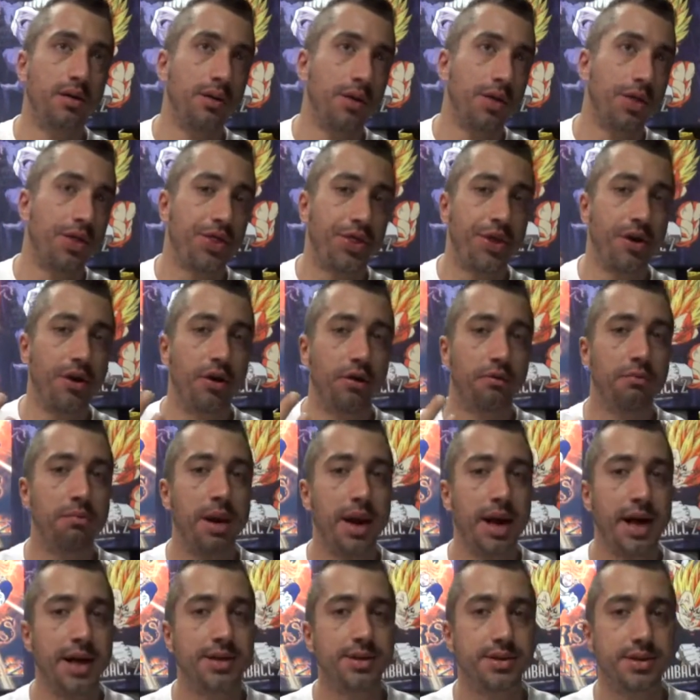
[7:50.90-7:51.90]
third
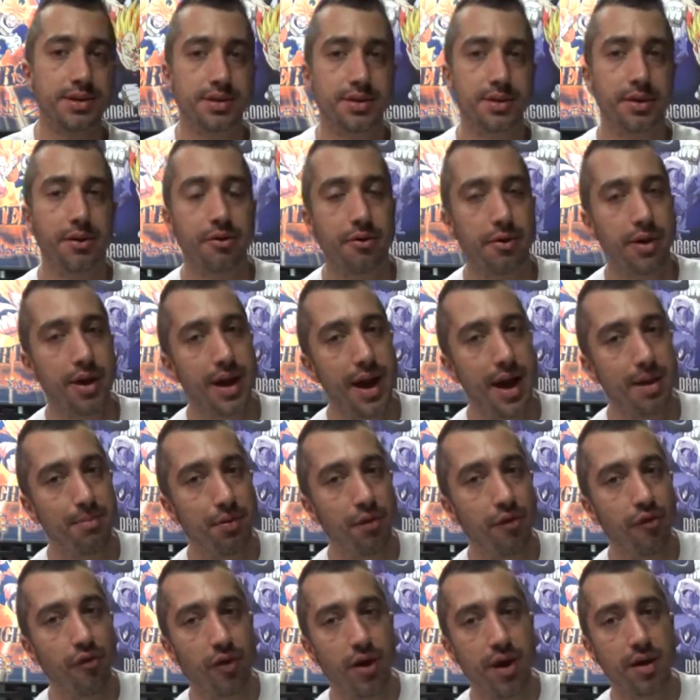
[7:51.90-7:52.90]
best green apple
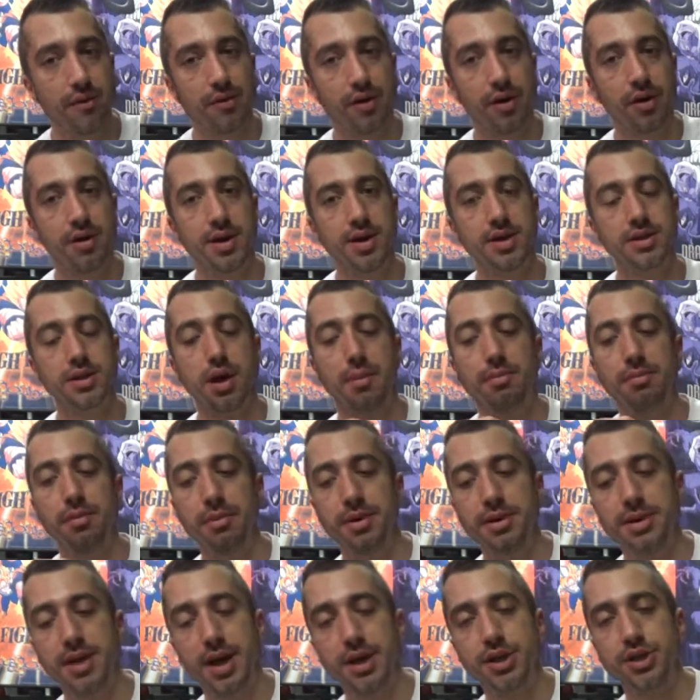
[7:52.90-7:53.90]
flavor in
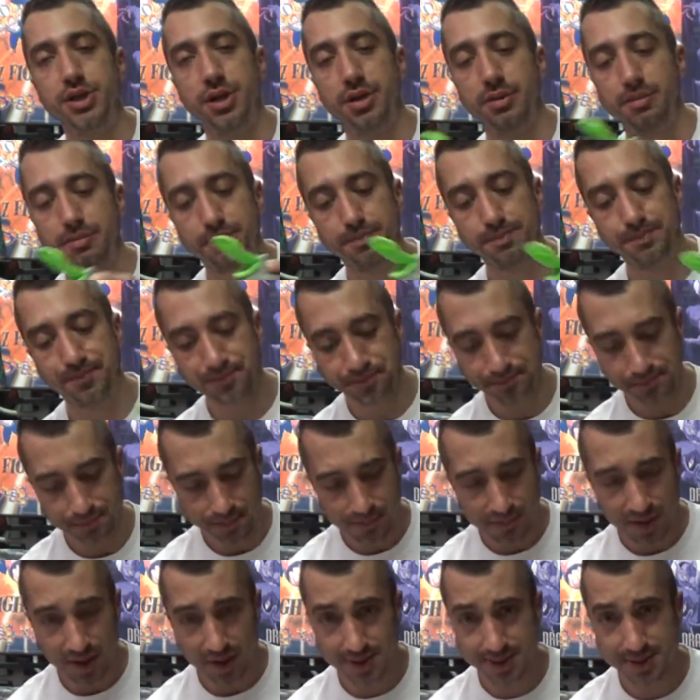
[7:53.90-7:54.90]
supplementation.
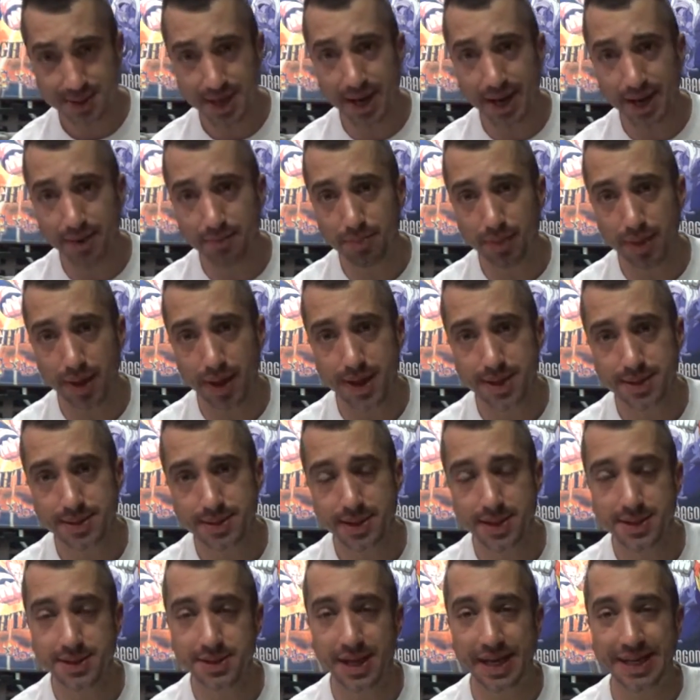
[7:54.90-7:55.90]
Second place
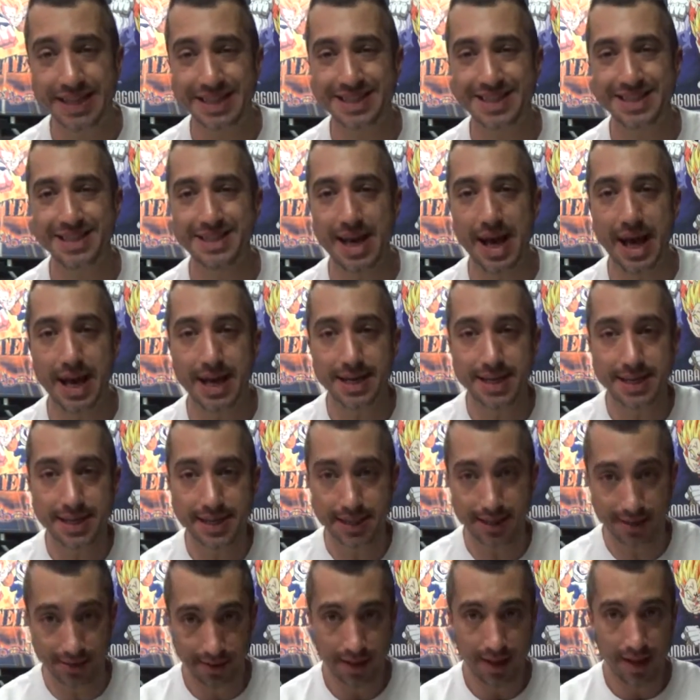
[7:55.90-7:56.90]
is Extend
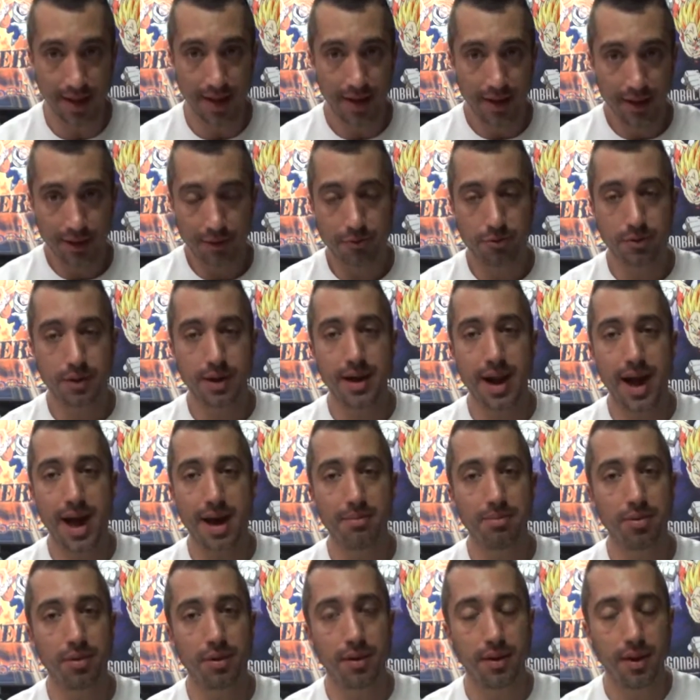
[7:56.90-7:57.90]
Green
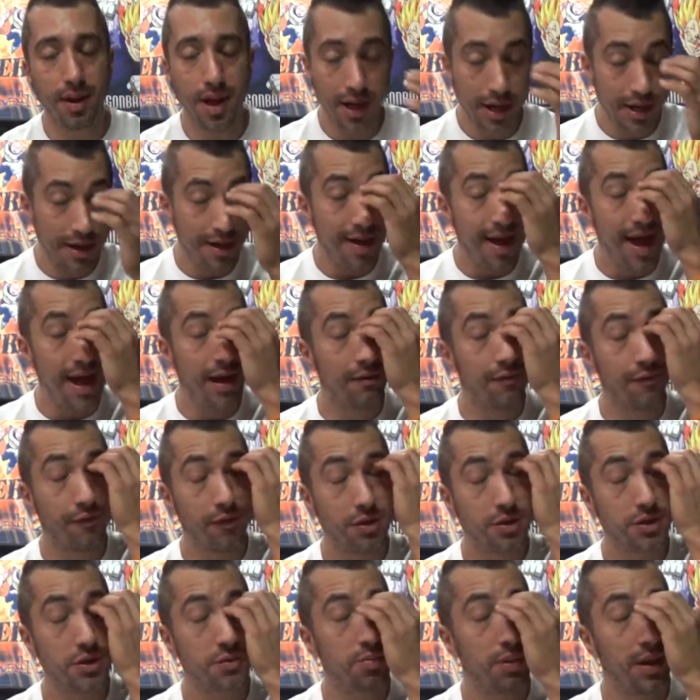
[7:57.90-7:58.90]
Apple, and
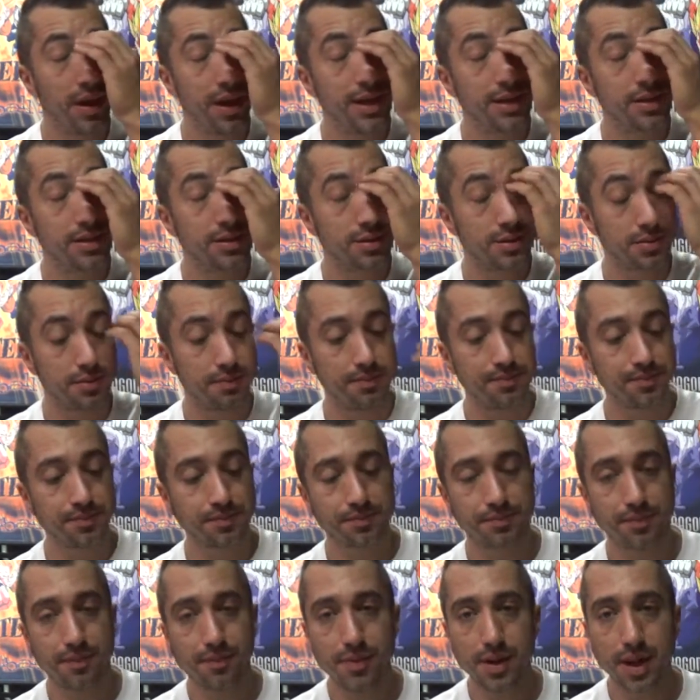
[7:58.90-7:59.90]
first place
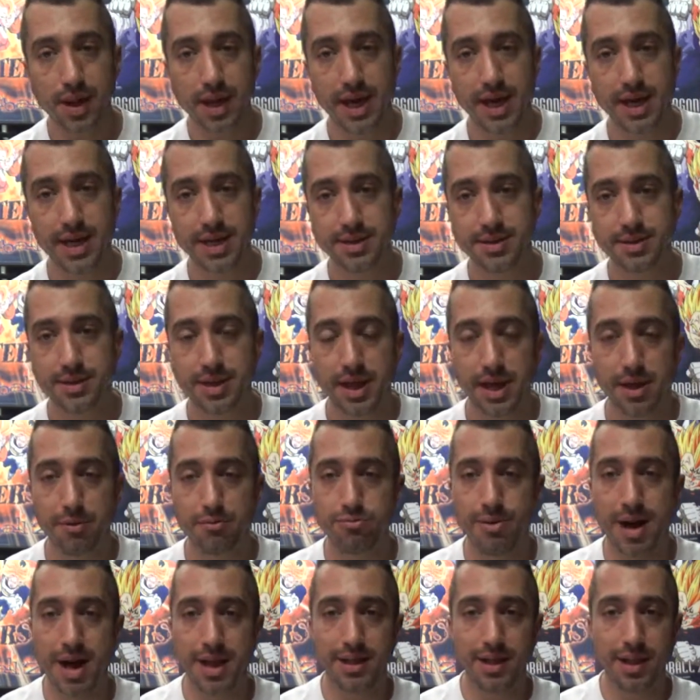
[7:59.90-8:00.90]
is the
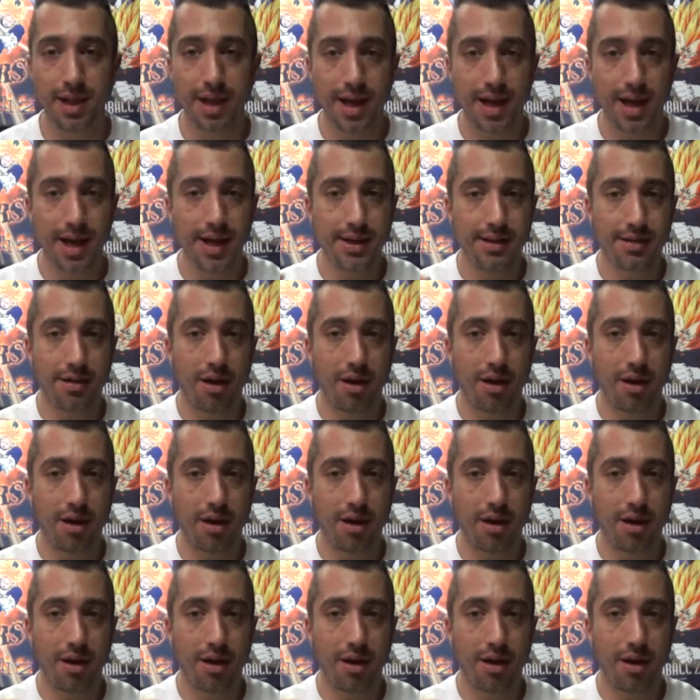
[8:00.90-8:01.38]
Redline